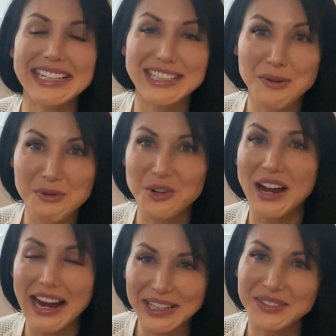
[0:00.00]
It's
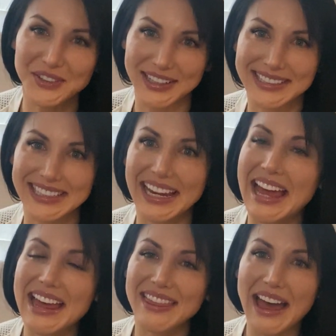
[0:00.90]
kind of crazy
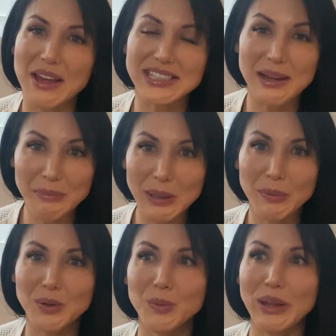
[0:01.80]
that some
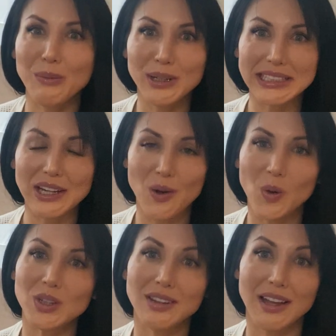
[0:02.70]
people really
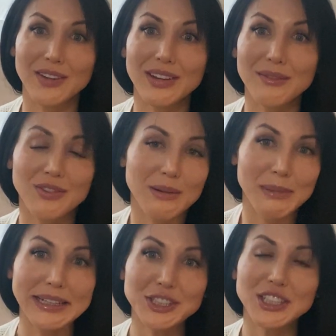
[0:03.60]
hold a lot of
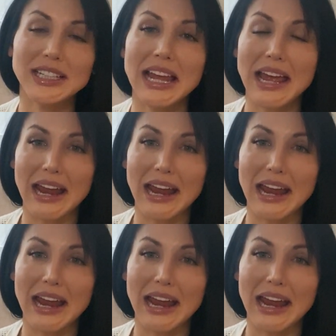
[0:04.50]
inflammation,